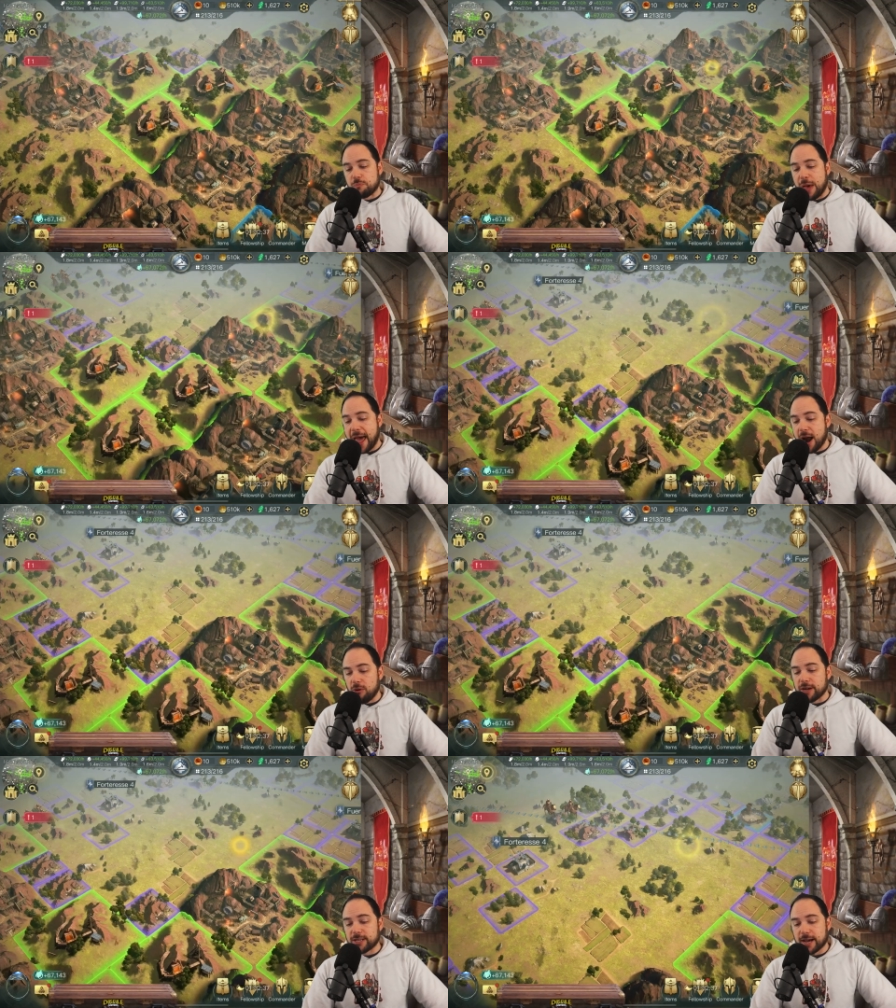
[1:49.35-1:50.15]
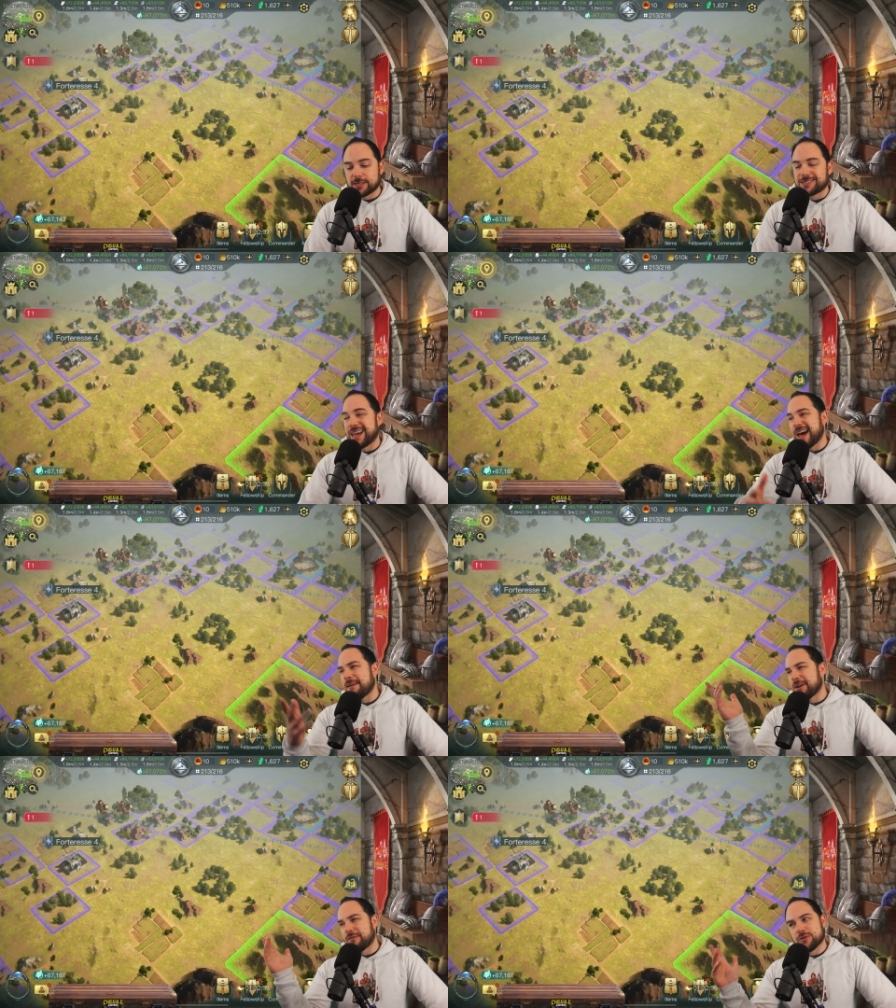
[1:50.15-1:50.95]
paradise because I
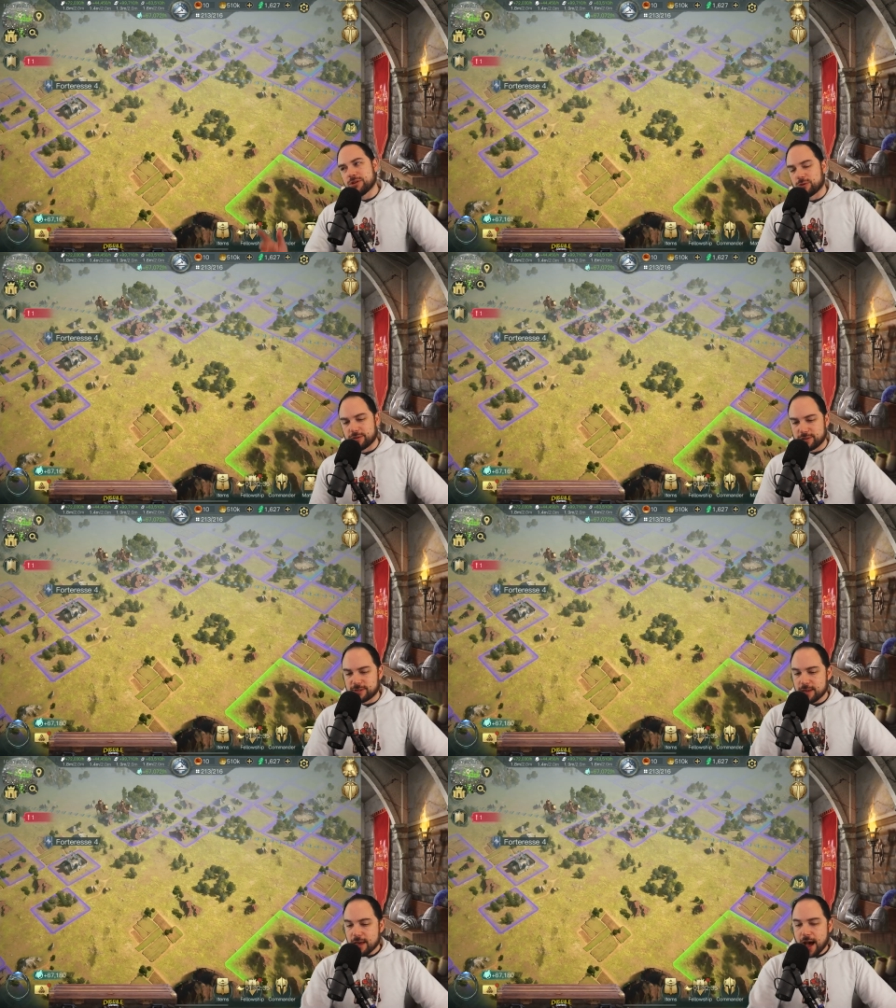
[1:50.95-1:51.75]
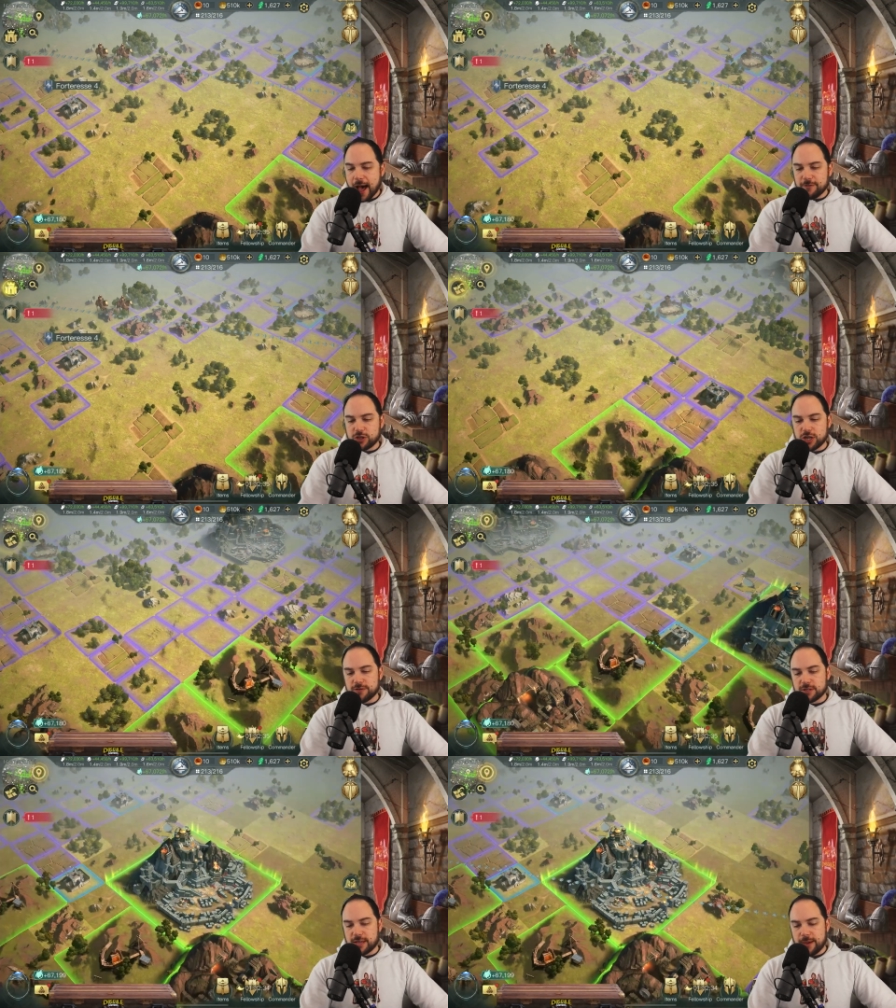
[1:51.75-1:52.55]
have enough resources. I've achieved
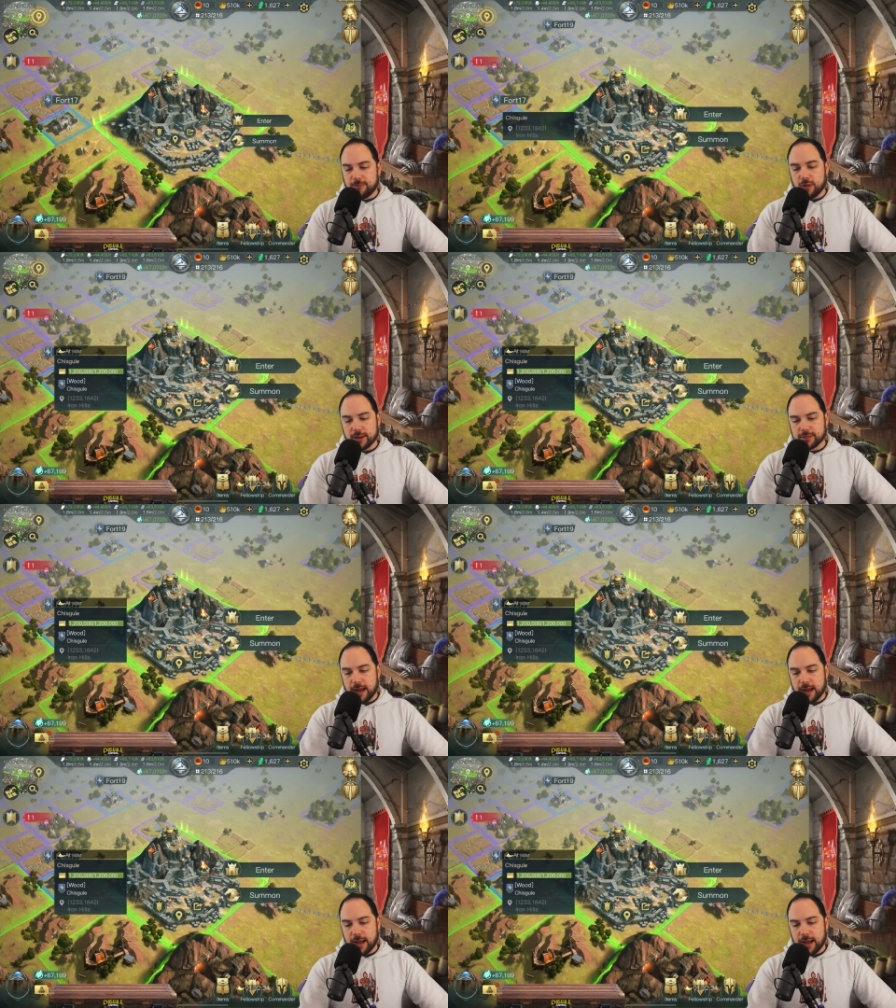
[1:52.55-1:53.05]
escape velocity.